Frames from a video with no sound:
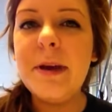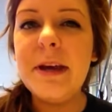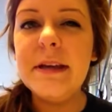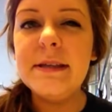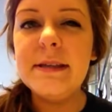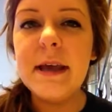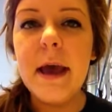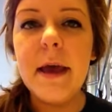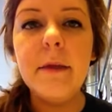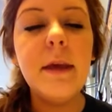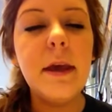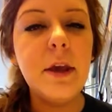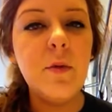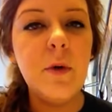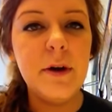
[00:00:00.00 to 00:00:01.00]
piece
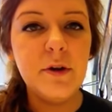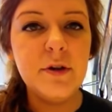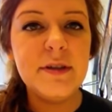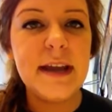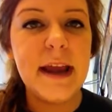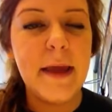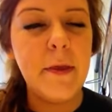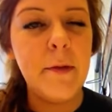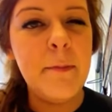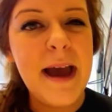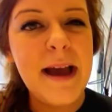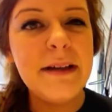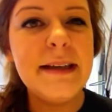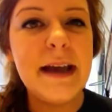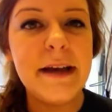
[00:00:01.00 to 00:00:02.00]
that you understand. The
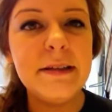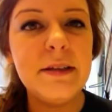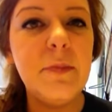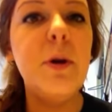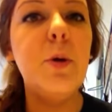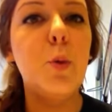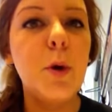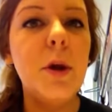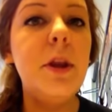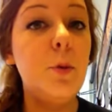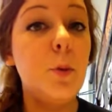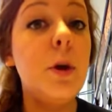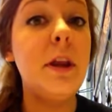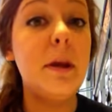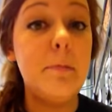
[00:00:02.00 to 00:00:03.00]
mass has to be really,
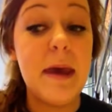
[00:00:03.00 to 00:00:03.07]
really